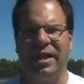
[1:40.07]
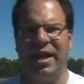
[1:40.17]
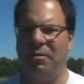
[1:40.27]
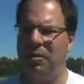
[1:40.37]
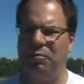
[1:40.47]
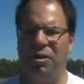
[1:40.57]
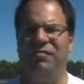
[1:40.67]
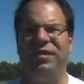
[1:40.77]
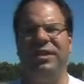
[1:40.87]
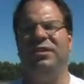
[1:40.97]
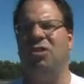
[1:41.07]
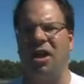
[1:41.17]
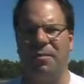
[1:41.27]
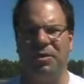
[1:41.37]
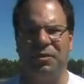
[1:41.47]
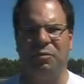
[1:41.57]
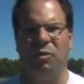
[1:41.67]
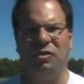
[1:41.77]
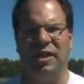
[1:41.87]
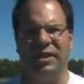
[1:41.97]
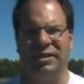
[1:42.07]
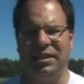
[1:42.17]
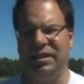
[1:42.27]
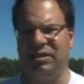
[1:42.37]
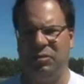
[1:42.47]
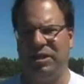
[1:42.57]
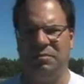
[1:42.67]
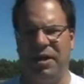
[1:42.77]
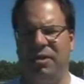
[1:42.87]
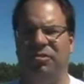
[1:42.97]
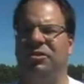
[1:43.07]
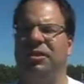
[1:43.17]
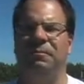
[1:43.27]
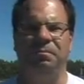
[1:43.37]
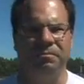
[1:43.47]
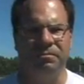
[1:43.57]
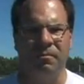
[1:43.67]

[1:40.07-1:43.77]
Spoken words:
and I'm going to briefly talk about the process in this week's Microzine.